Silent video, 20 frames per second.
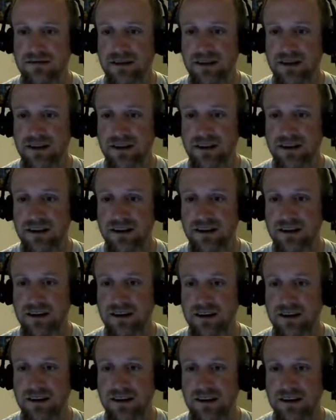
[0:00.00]
Uh,
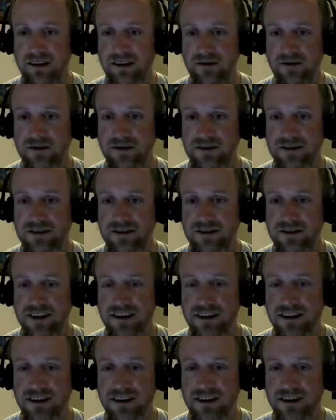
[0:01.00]
that's what she
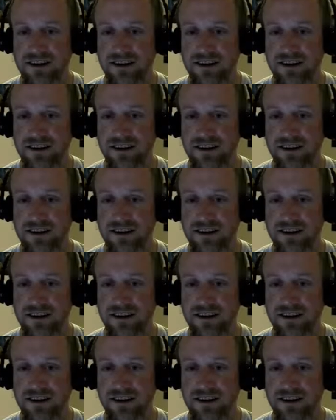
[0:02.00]
said.